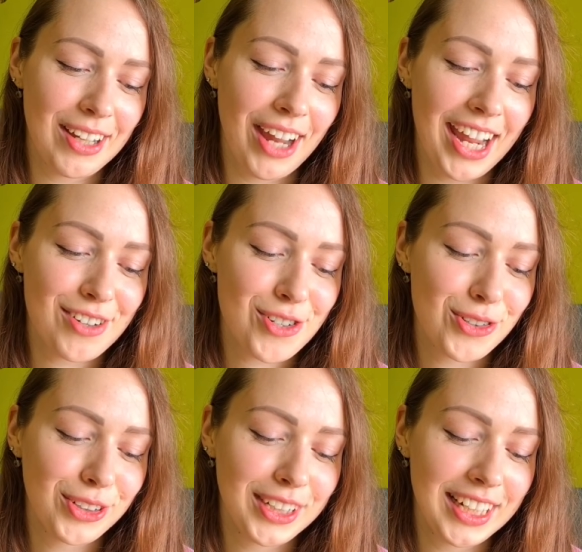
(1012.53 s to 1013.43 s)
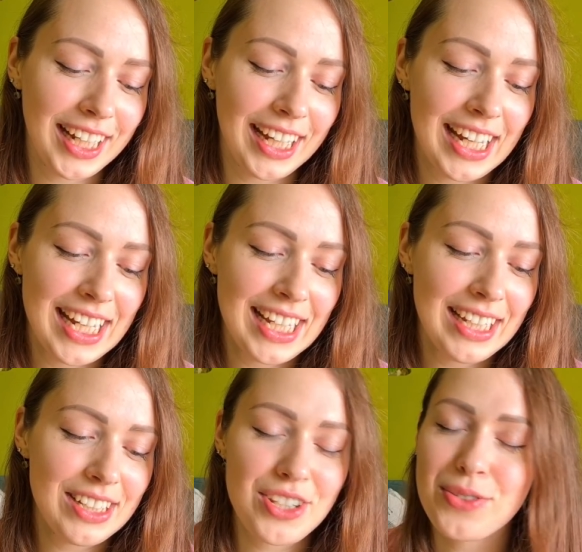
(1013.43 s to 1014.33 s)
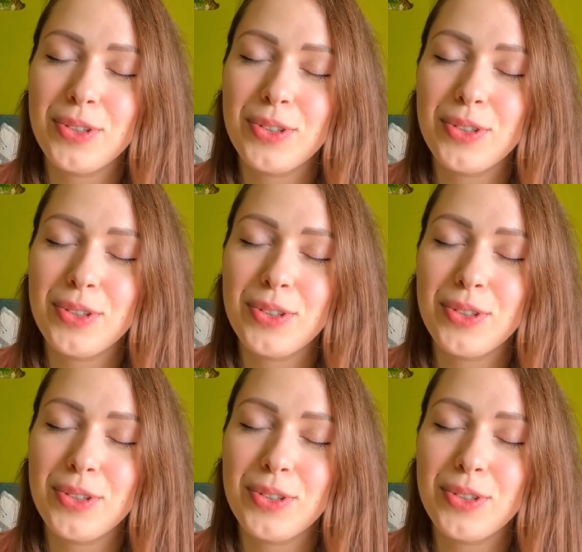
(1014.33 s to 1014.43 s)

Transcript: I actually just